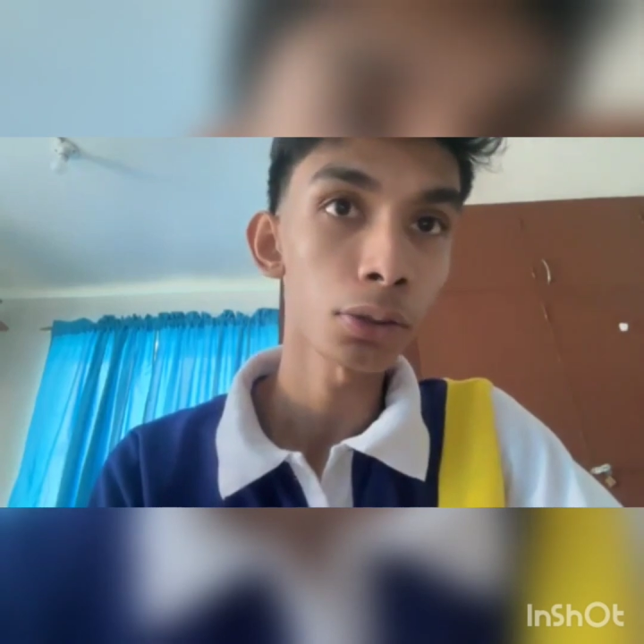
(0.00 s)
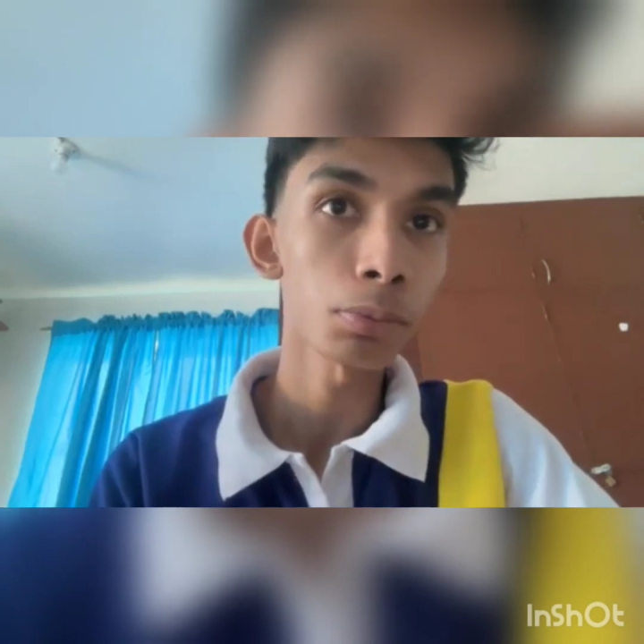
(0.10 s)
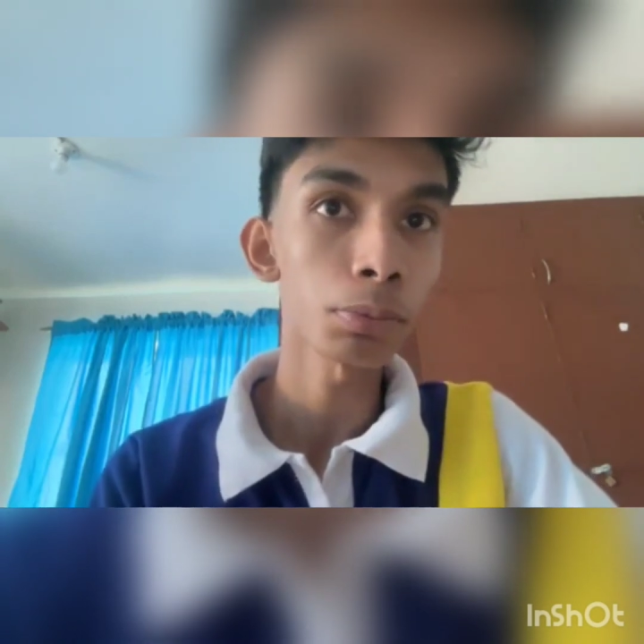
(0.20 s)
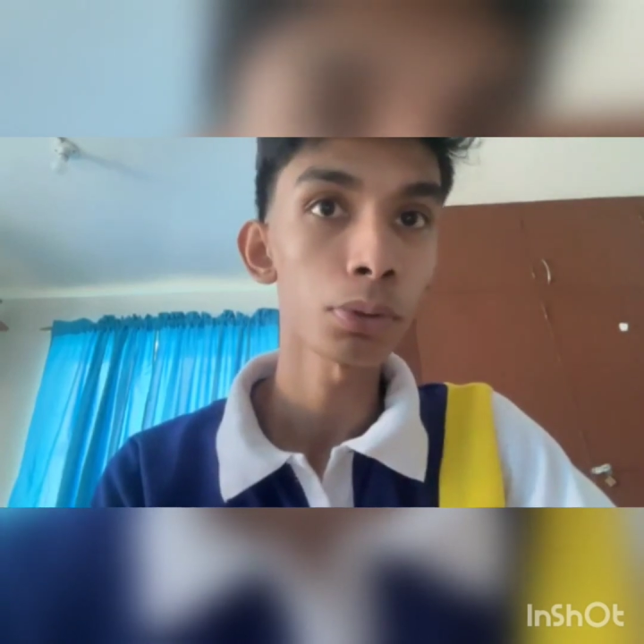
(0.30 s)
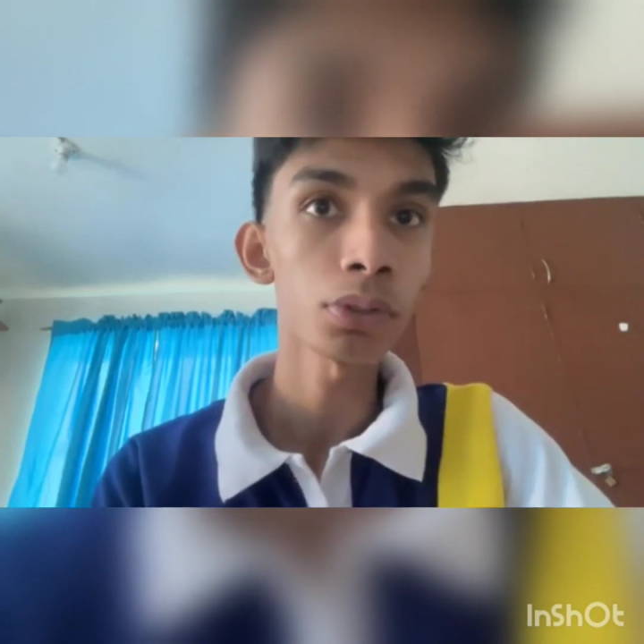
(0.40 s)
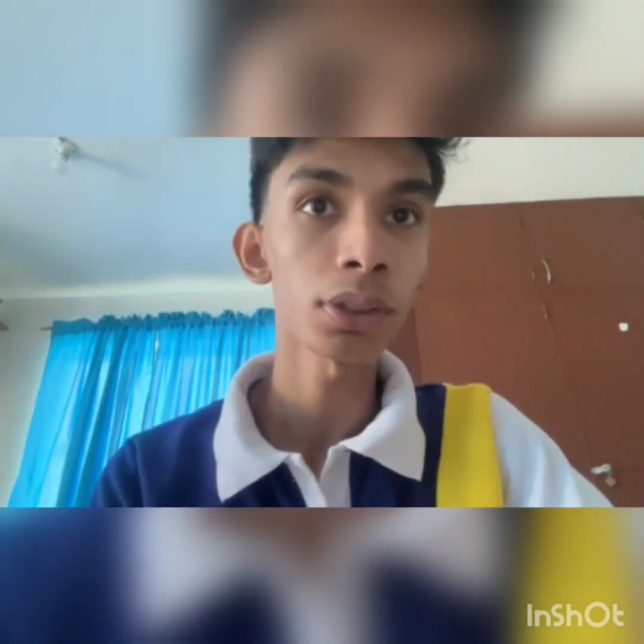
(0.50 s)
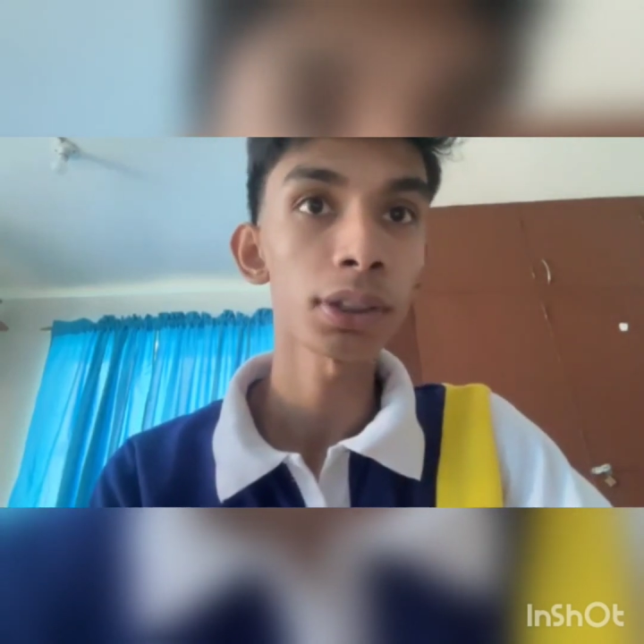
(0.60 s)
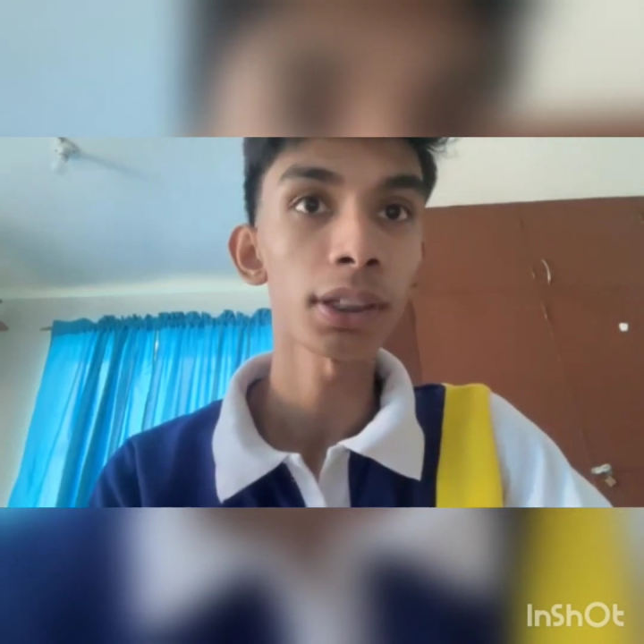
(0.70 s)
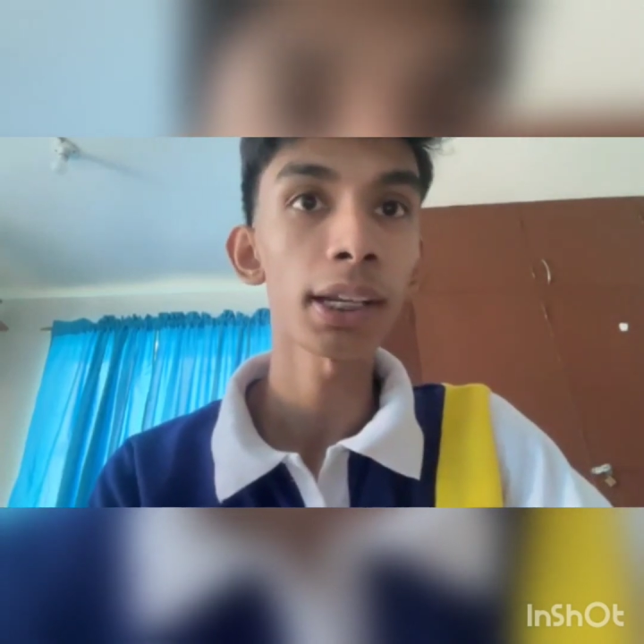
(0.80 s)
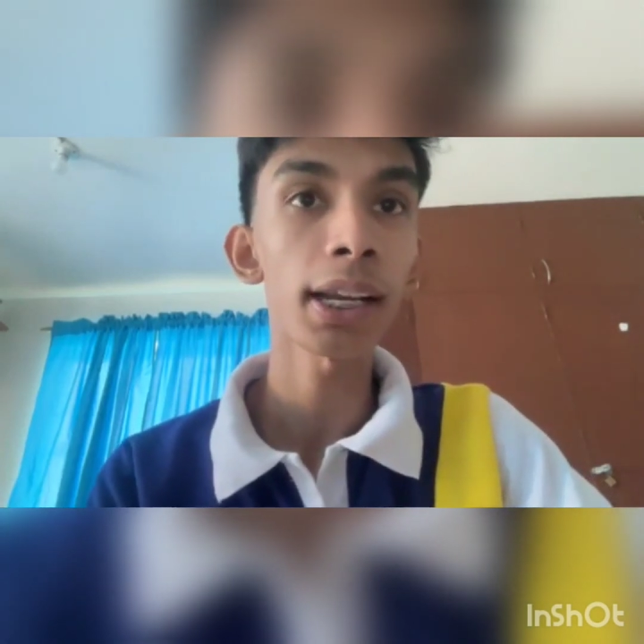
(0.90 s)
composed
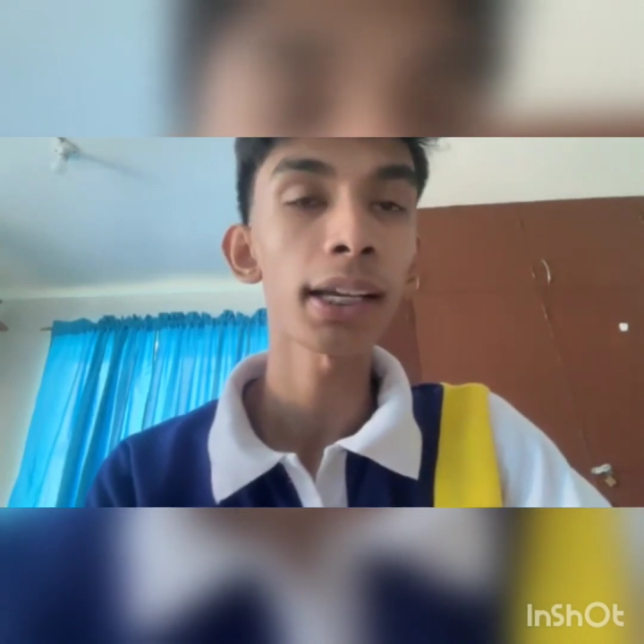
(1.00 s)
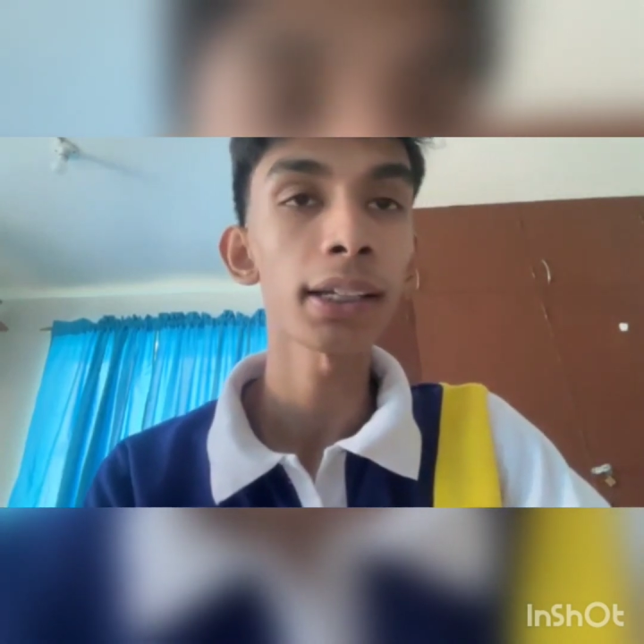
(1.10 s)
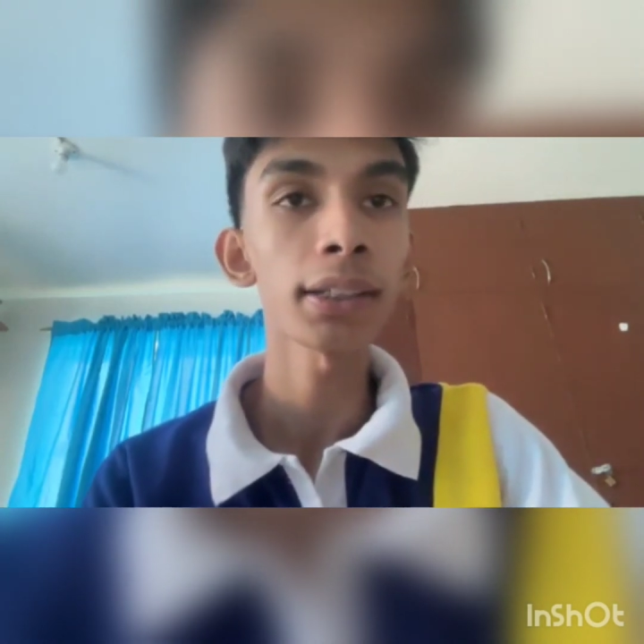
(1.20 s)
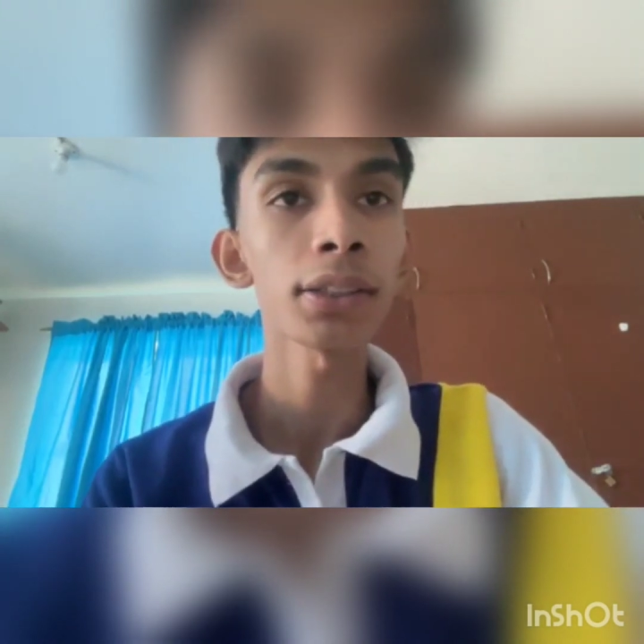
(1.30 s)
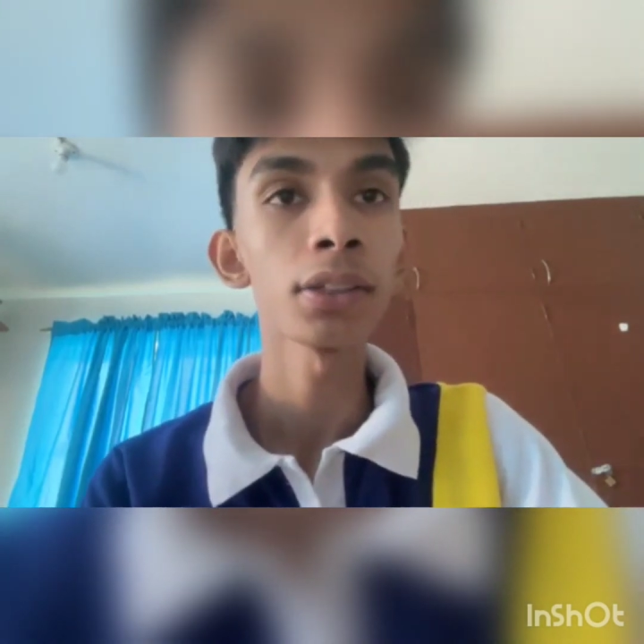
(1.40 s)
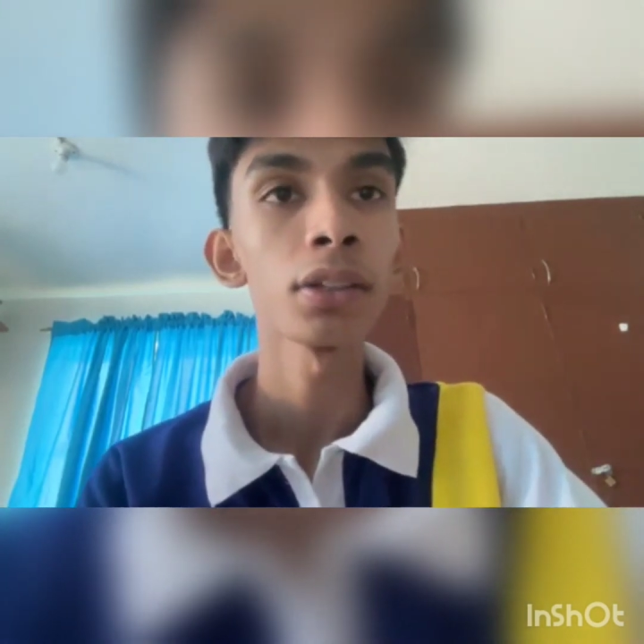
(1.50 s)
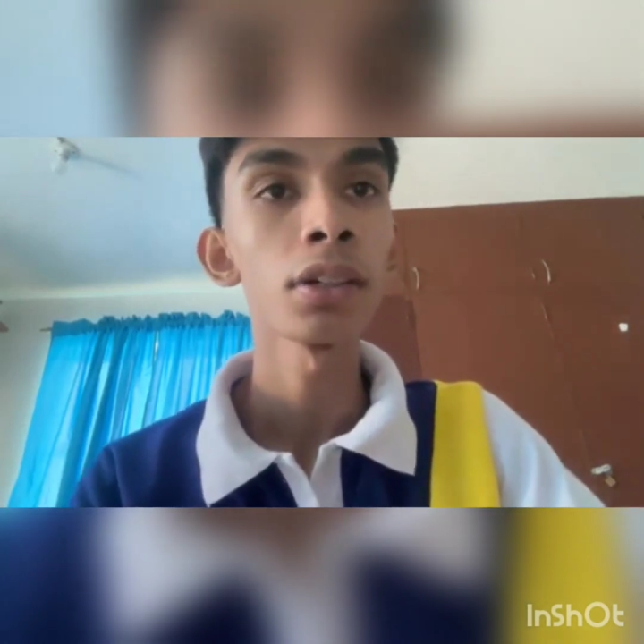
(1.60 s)
as an alliance